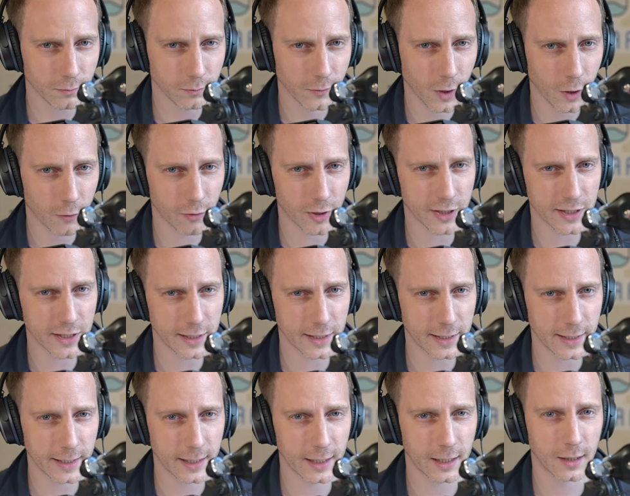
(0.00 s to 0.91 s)

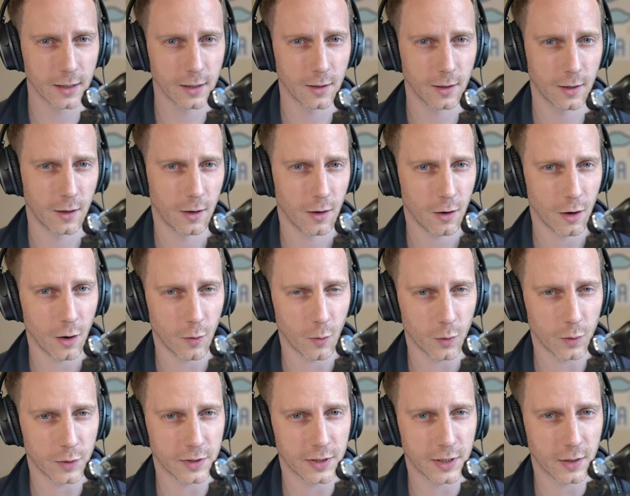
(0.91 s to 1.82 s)
Originally, I
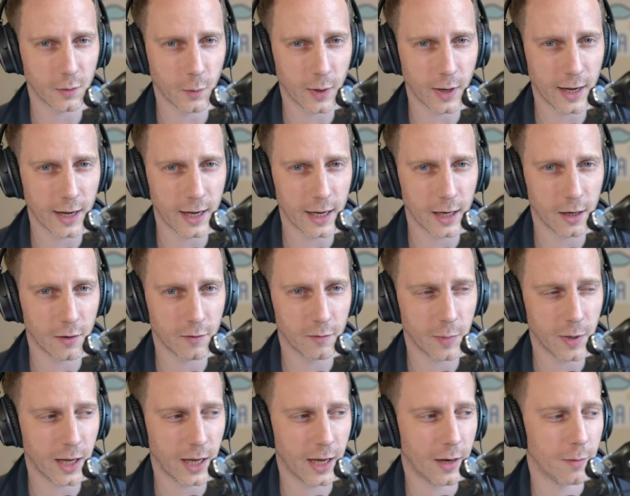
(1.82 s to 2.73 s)
wanted a way of
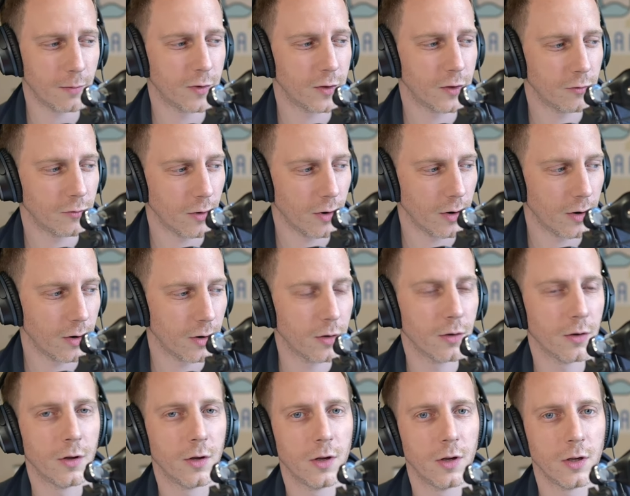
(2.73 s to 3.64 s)
being able to run
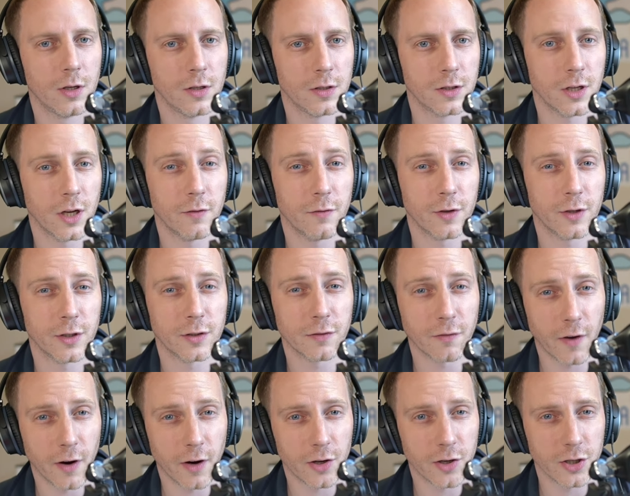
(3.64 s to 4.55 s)
serverless
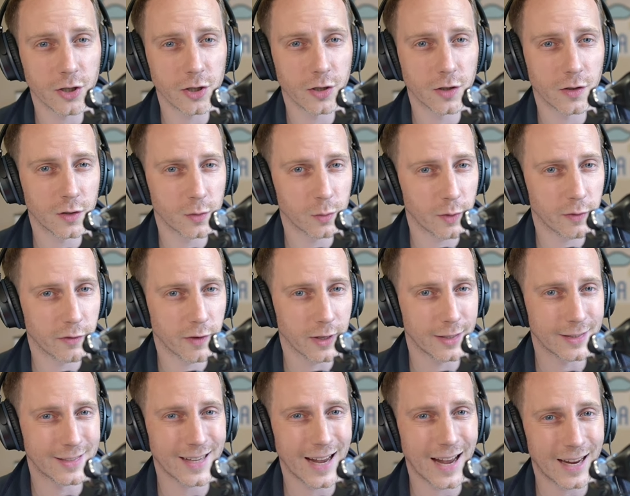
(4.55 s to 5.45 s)
functions with
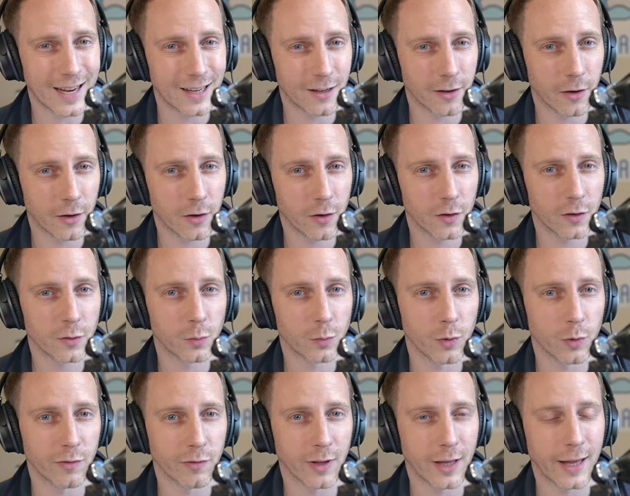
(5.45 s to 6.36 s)
containers,
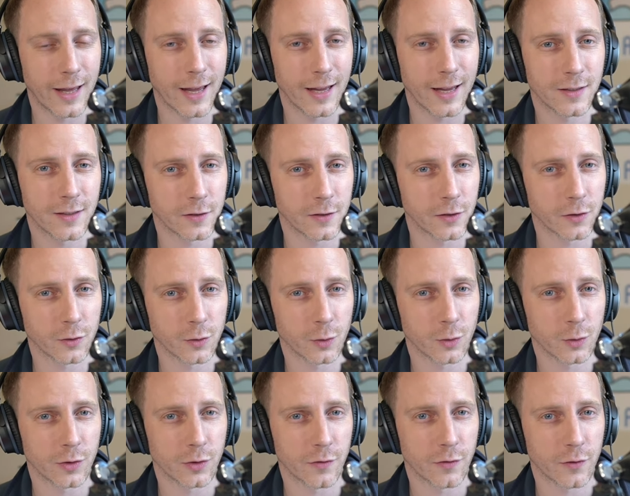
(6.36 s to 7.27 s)
with Git as a
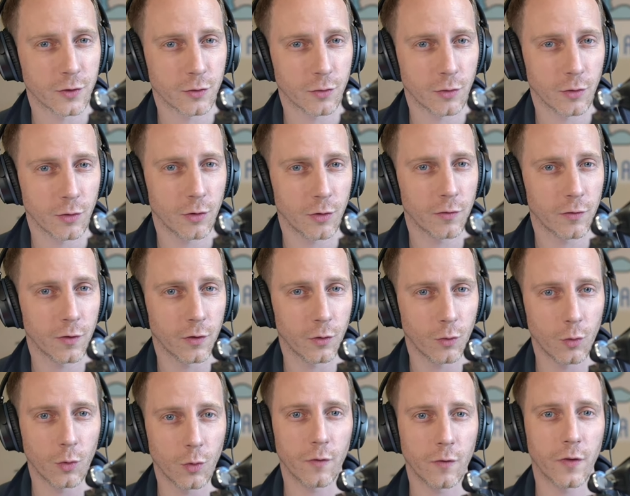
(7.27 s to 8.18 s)
source of truth, and
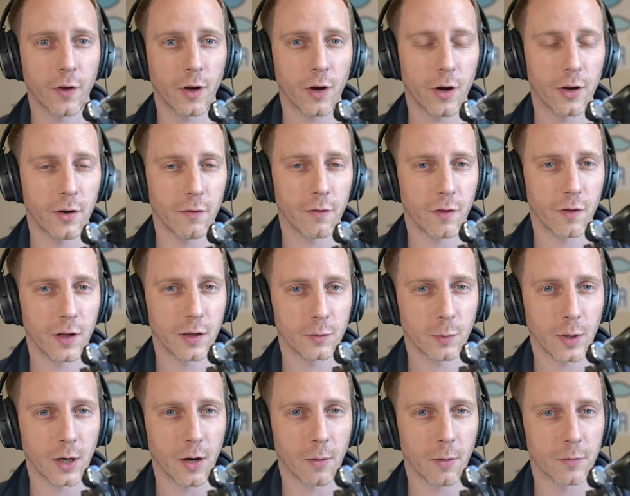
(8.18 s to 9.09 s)
all of the kind of things
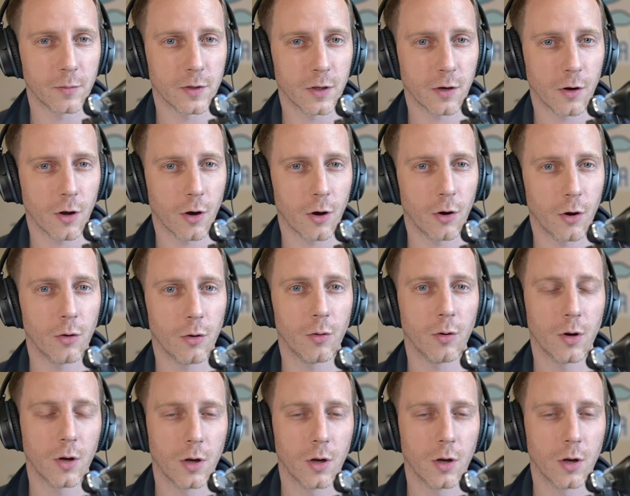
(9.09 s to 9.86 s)
we come to know